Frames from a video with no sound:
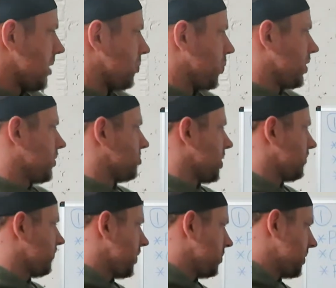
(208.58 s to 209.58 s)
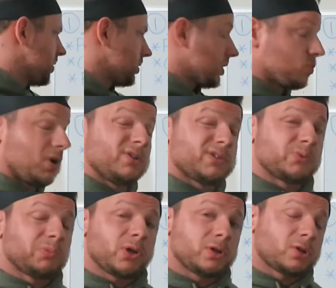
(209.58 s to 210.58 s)
up with Brett Feldman as well as his
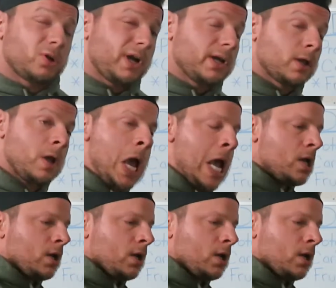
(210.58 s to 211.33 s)
brother Craig.